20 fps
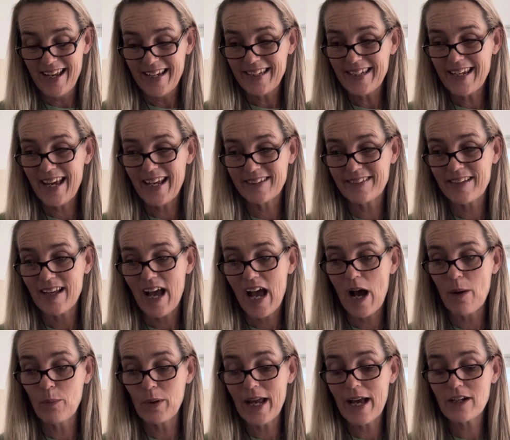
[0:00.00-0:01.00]
We
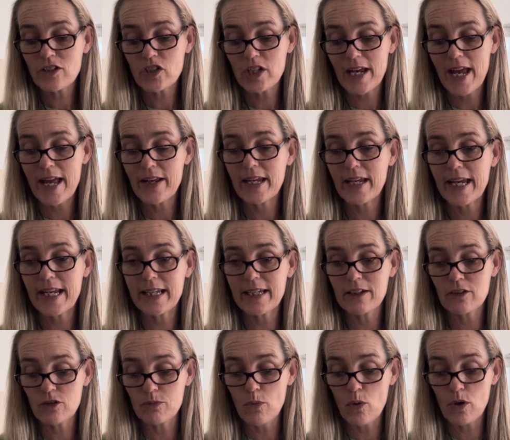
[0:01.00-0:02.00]
actually heading
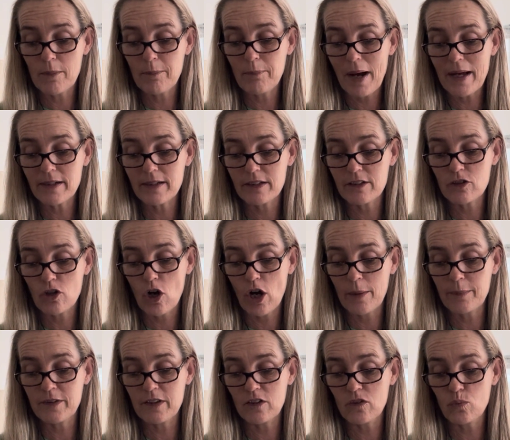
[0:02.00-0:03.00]
into more abundant
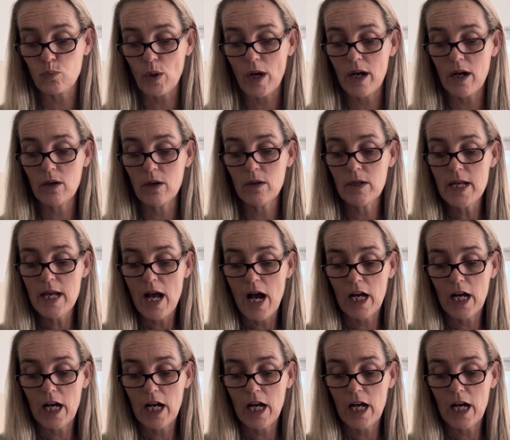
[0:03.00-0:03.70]
times as well.